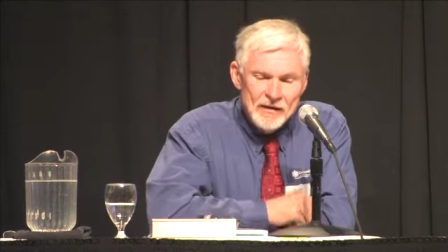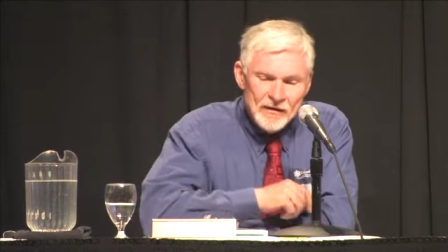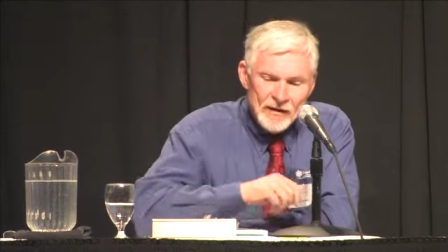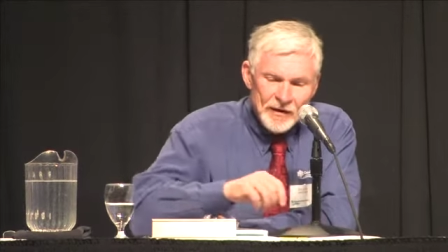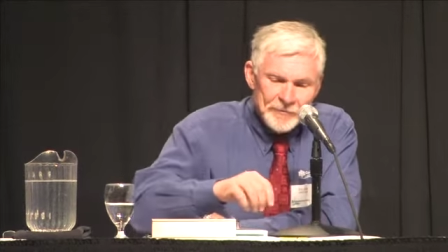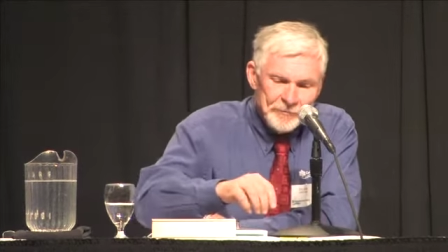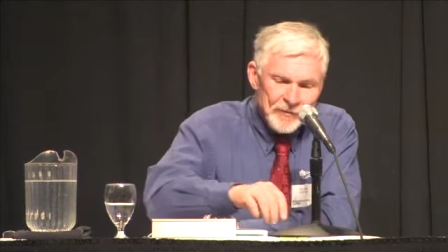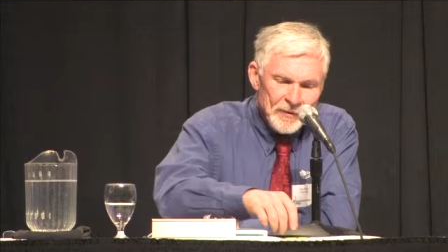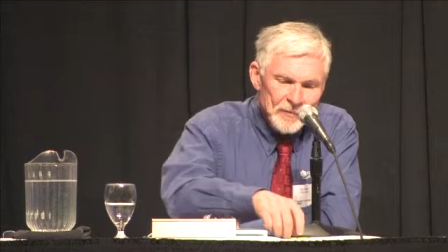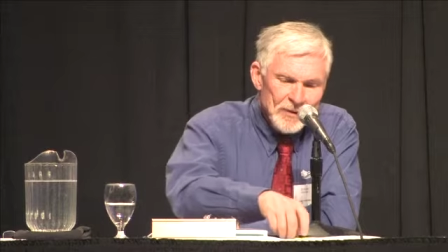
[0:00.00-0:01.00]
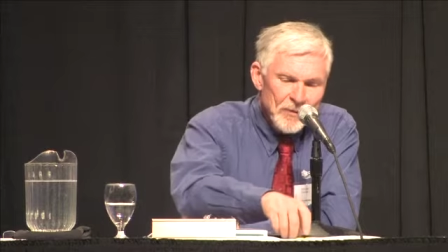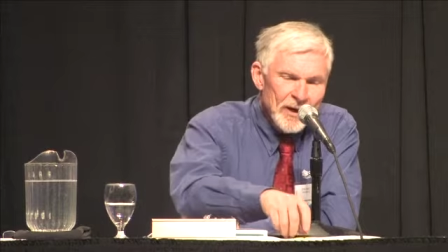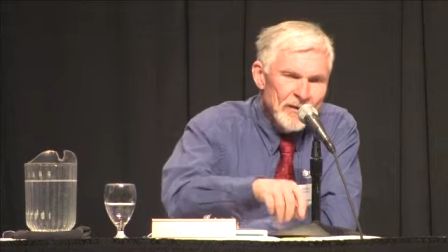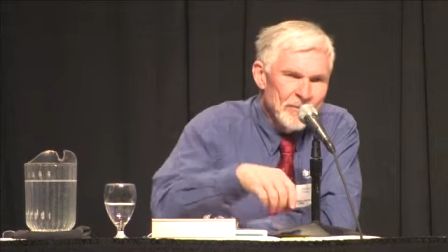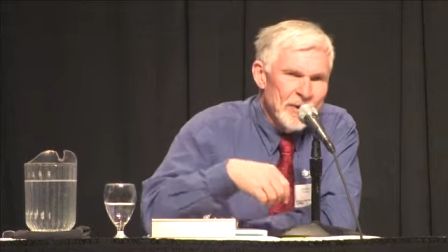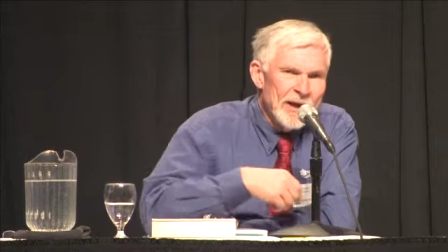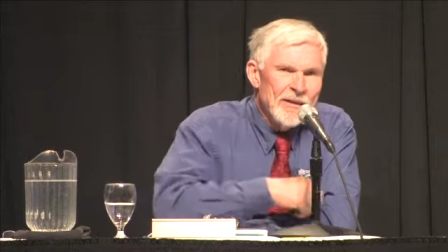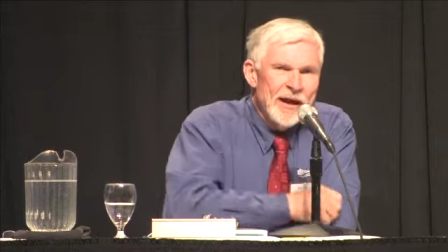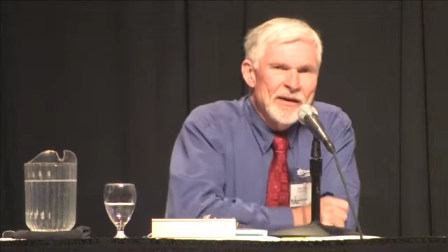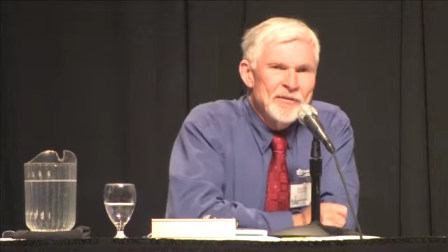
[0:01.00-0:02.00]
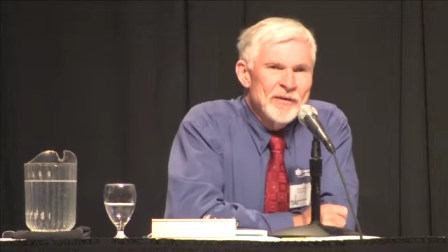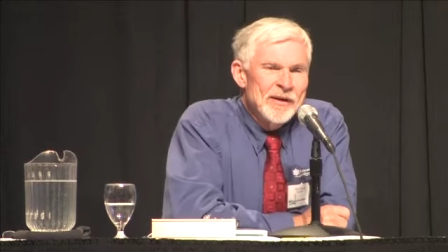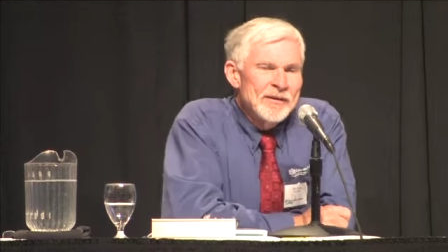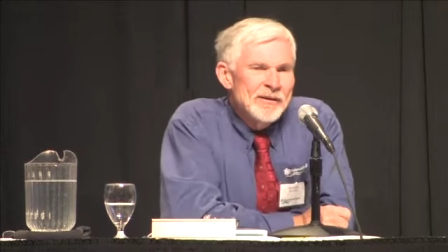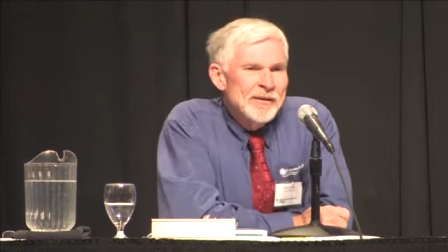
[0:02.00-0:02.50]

Um, meanwhile, my life and,